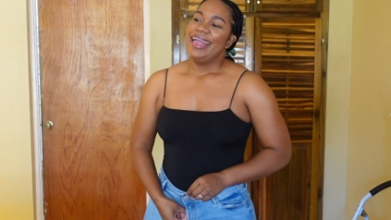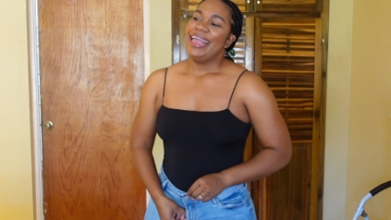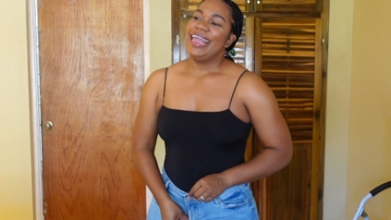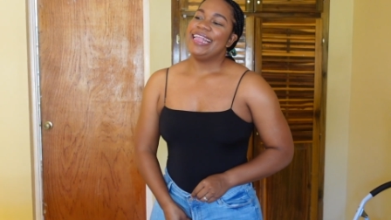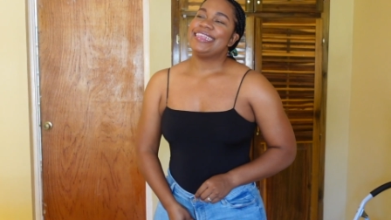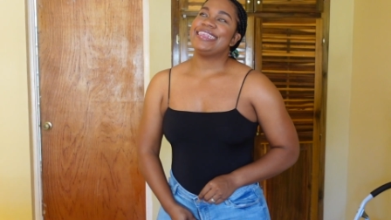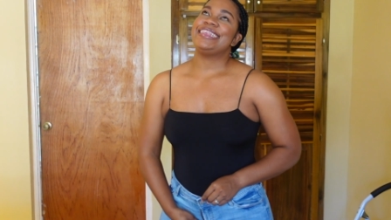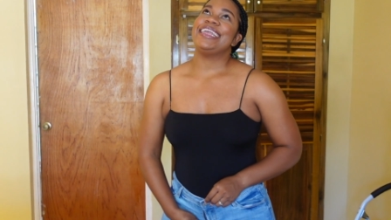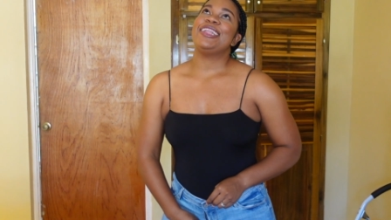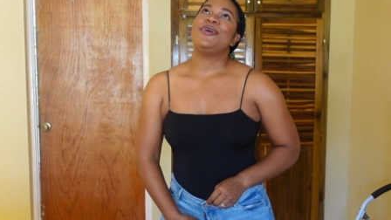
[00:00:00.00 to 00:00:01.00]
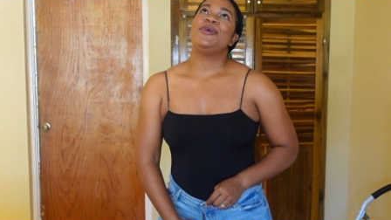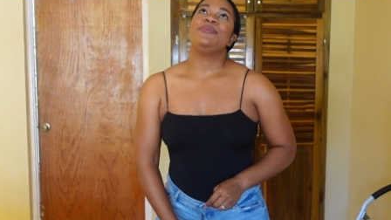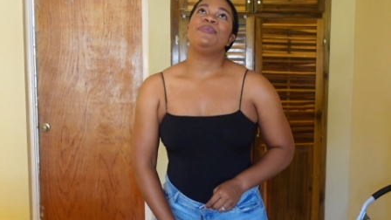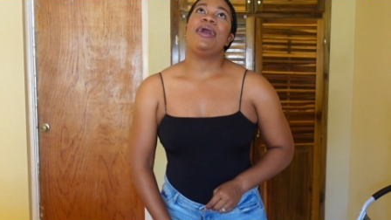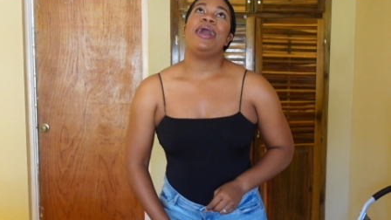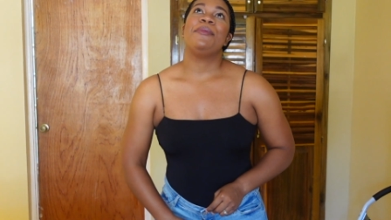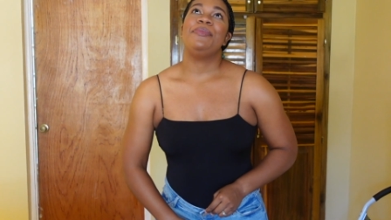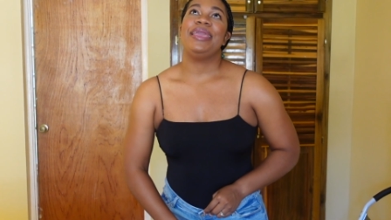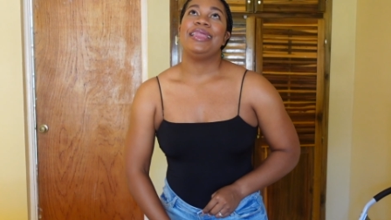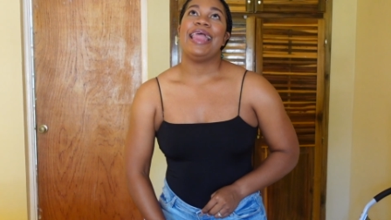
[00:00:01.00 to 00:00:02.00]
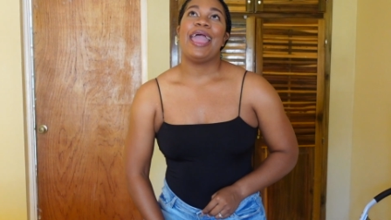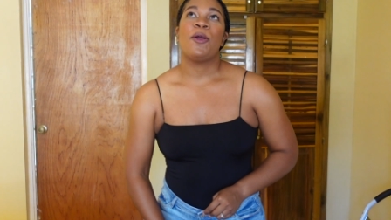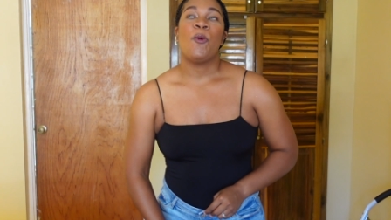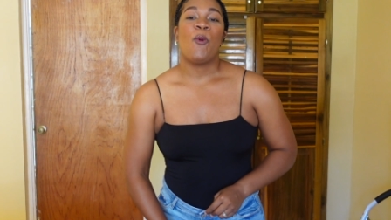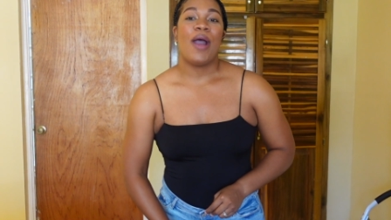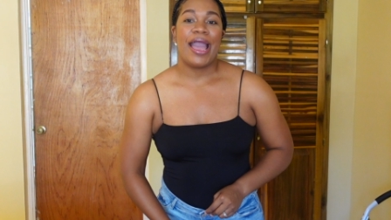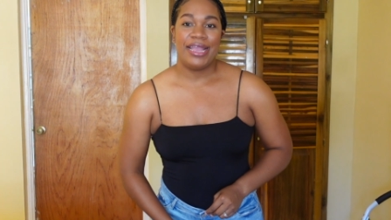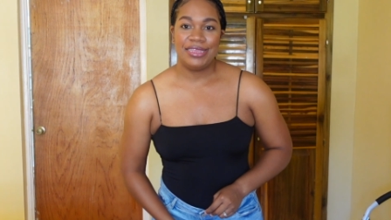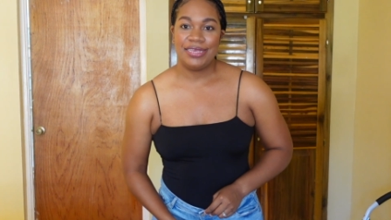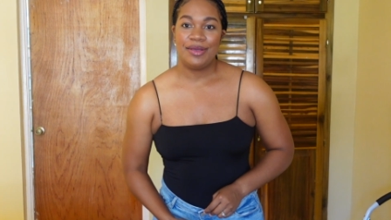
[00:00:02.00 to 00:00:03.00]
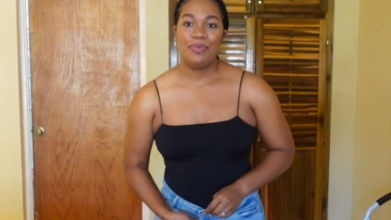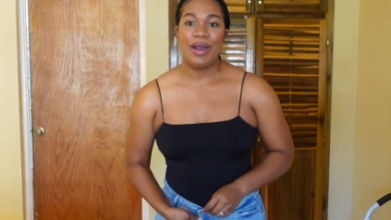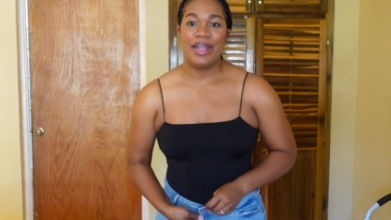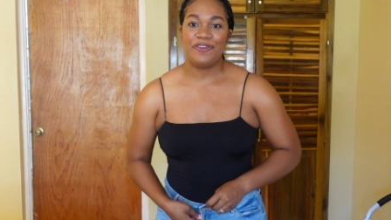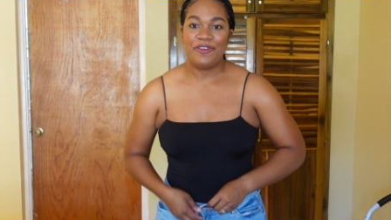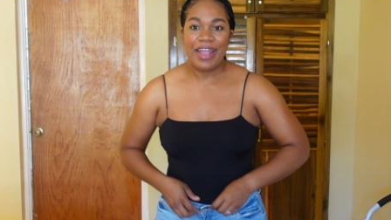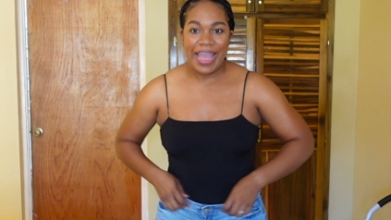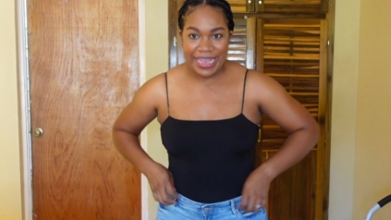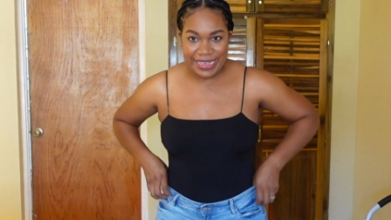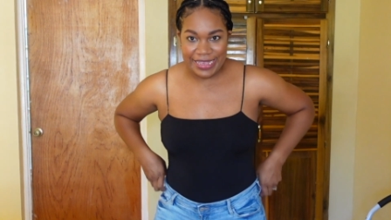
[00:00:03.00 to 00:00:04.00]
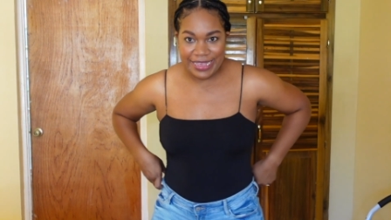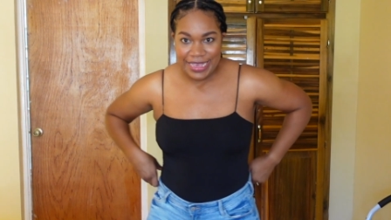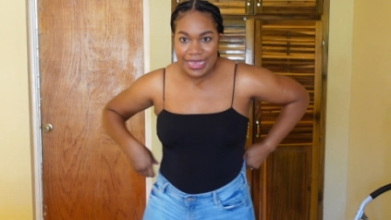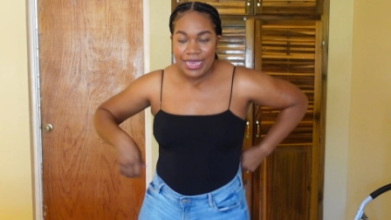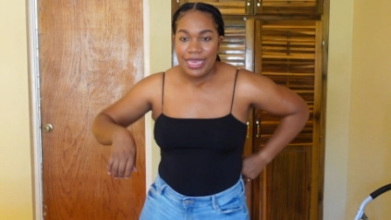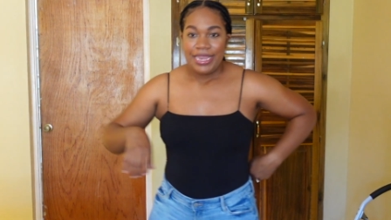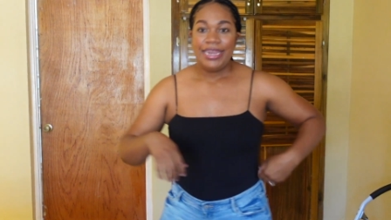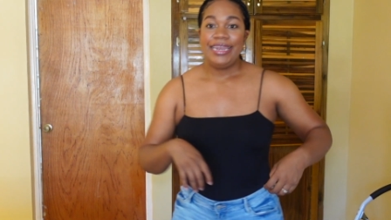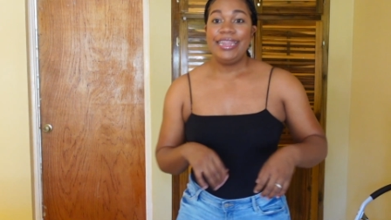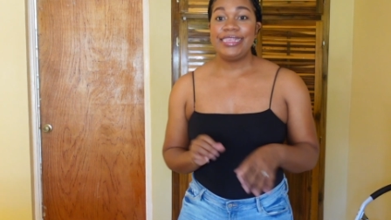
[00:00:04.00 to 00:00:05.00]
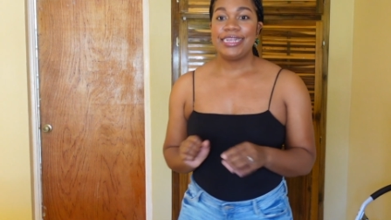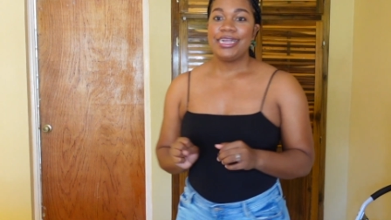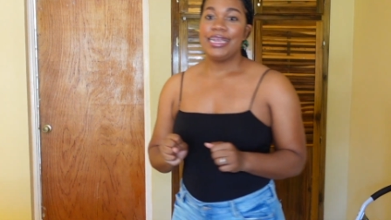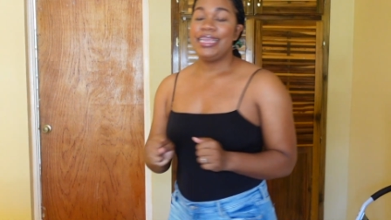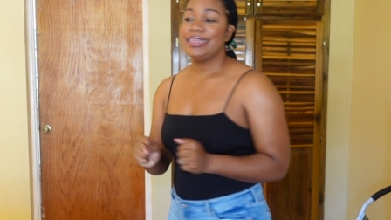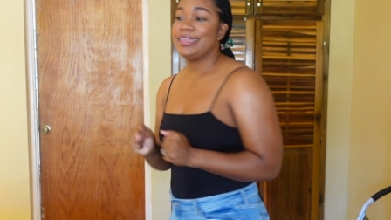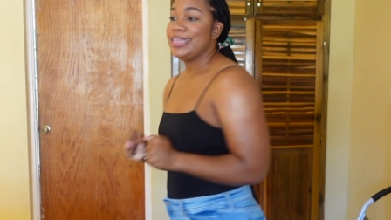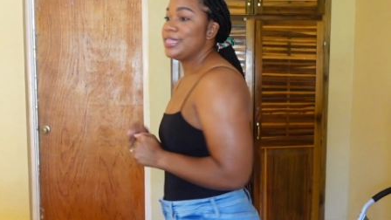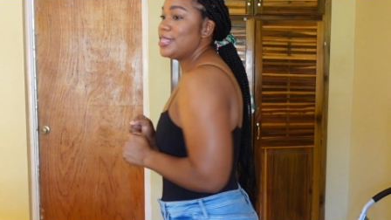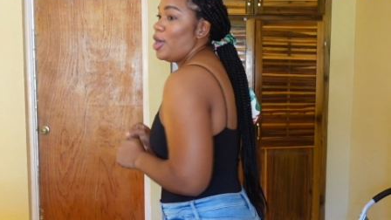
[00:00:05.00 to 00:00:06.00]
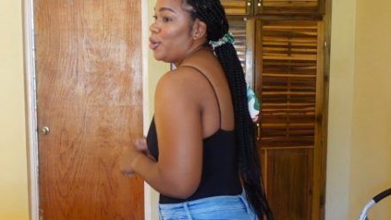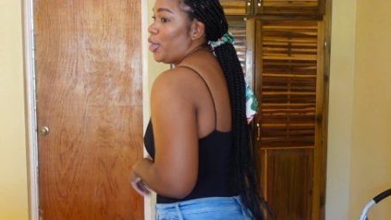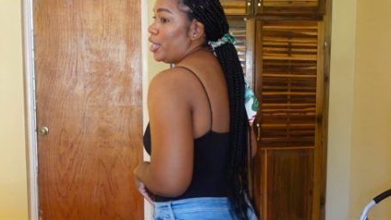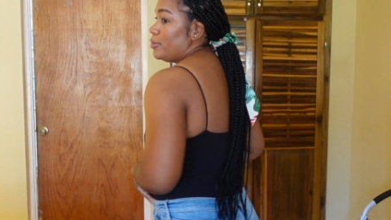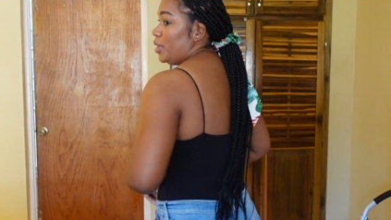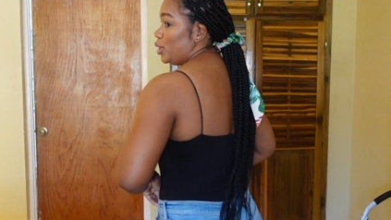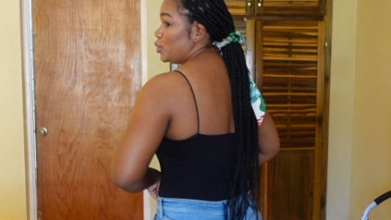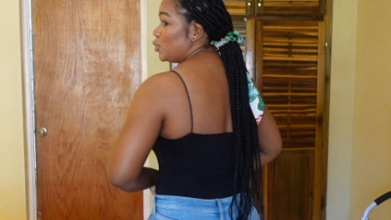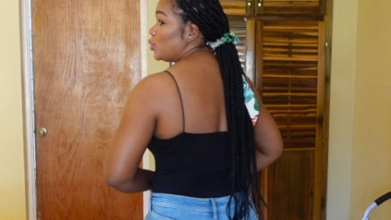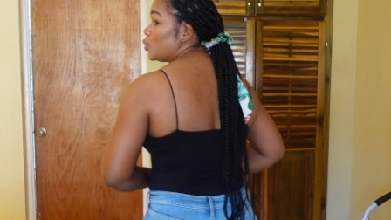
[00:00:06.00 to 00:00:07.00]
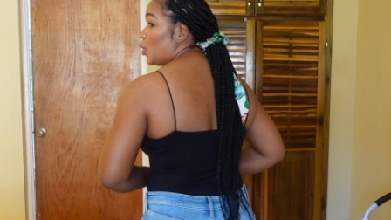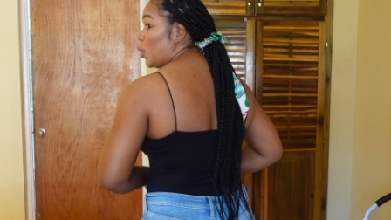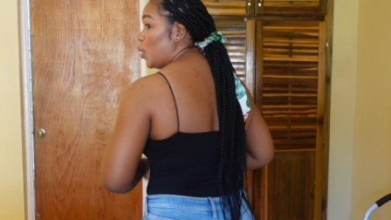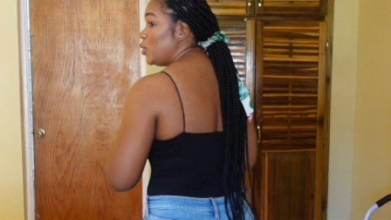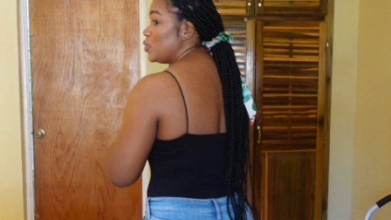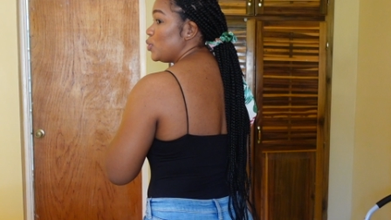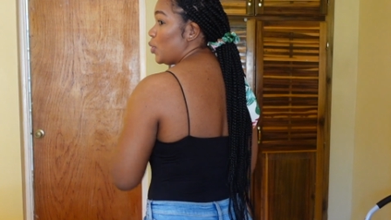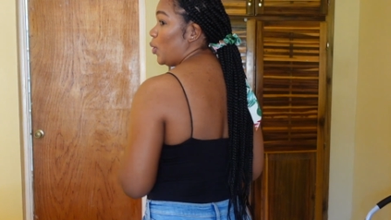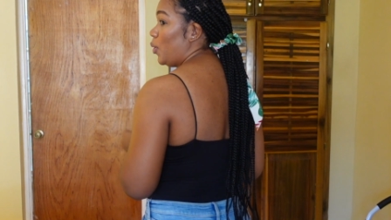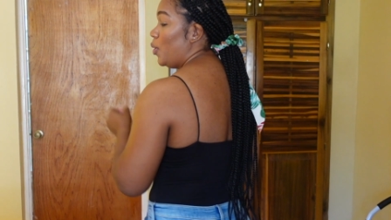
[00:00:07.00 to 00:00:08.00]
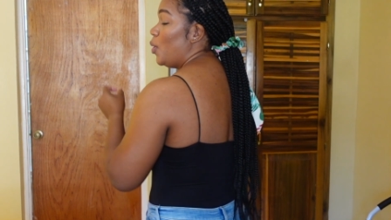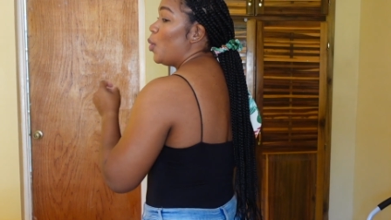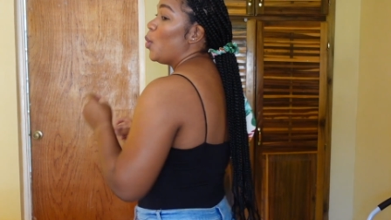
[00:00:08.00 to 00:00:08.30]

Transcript: It sit down on me like white pan rice. Literally sits down on me so, so